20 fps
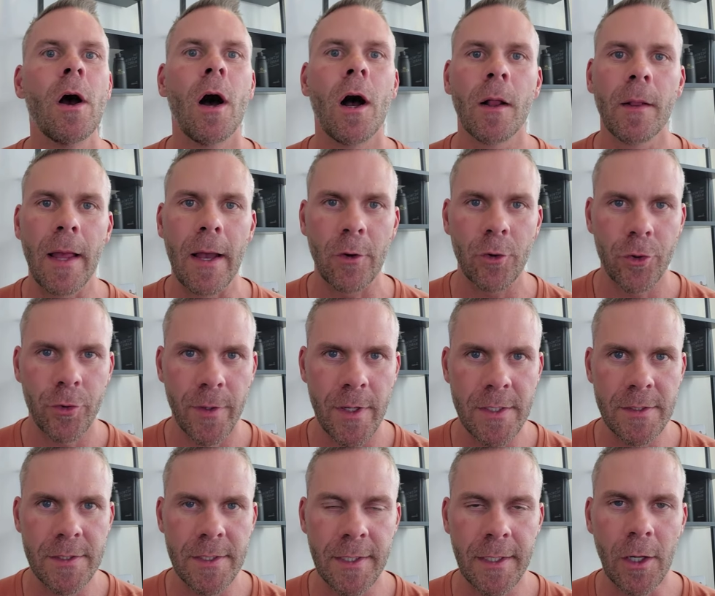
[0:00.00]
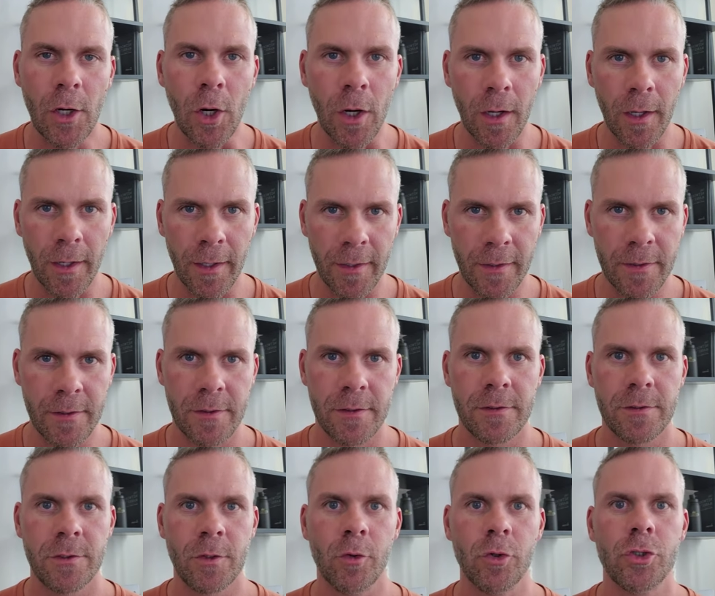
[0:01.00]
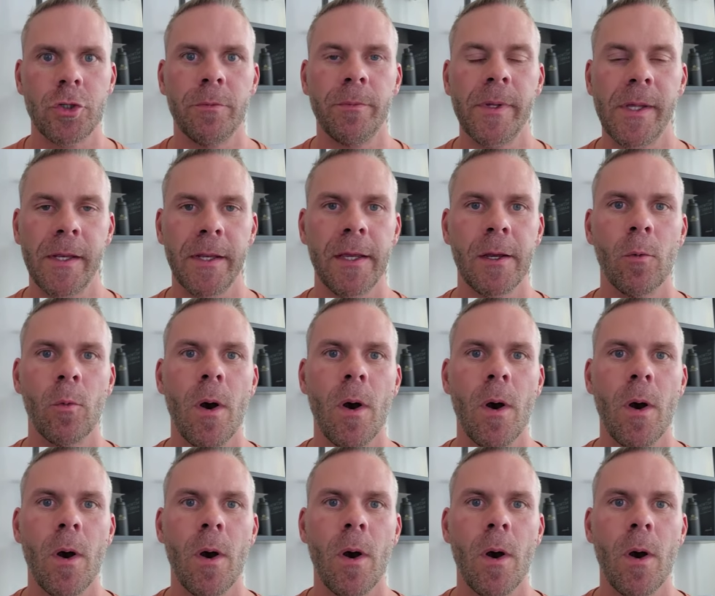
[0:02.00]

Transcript: all out crazy on social media,